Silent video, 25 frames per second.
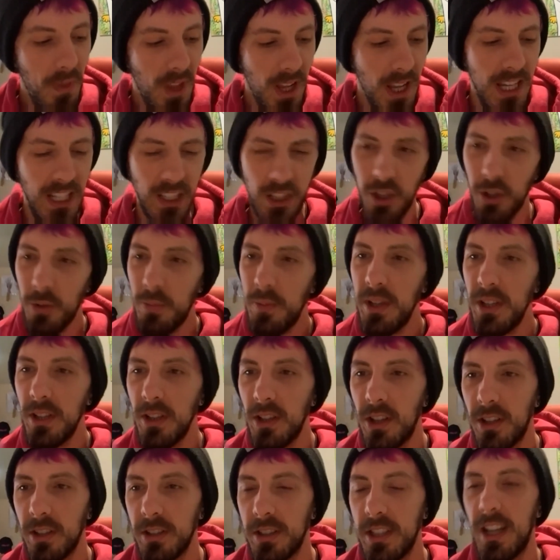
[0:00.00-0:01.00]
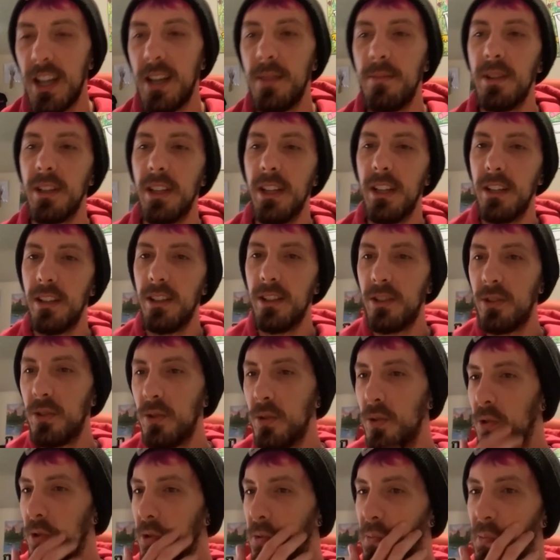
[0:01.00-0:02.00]
It took me a long time to get into
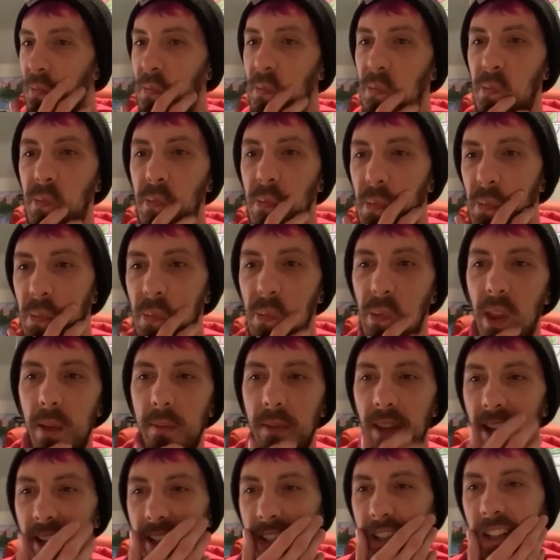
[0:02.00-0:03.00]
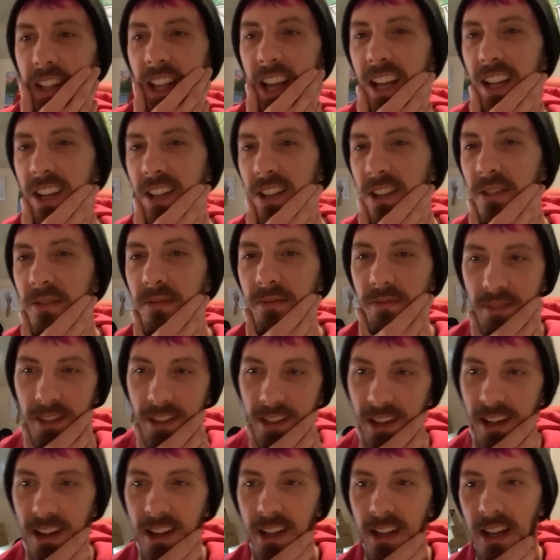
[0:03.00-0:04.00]
Tool. I'm not gonna lie to you.
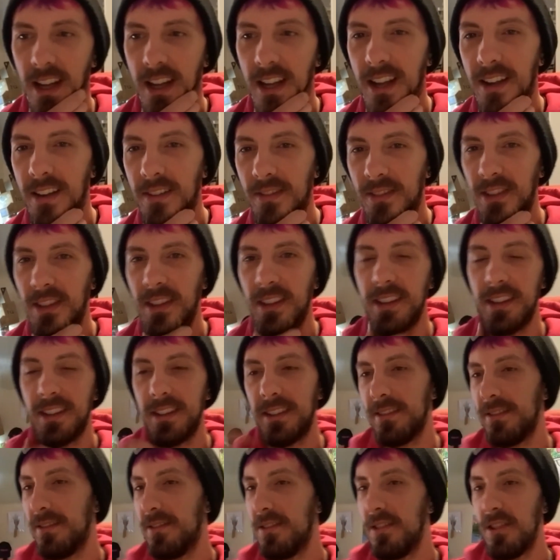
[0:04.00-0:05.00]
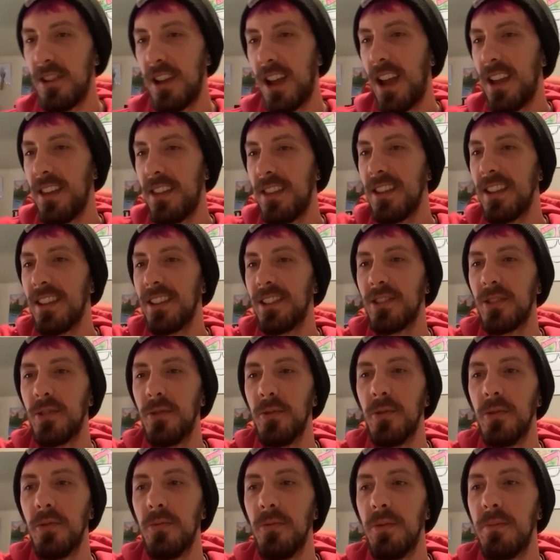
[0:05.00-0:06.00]
Like I have to like, I think it's
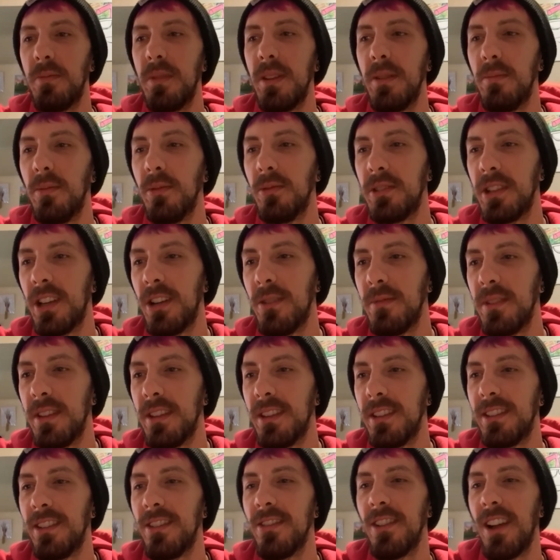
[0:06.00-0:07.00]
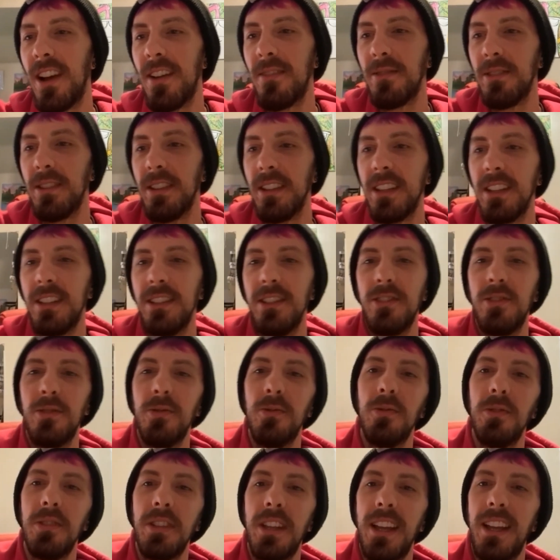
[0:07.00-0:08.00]
cool when people tell me that they're not really into
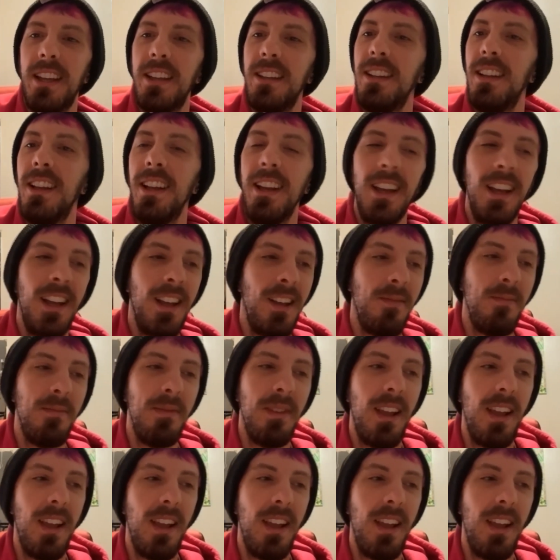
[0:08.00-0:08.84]
Tool yet. Yeah.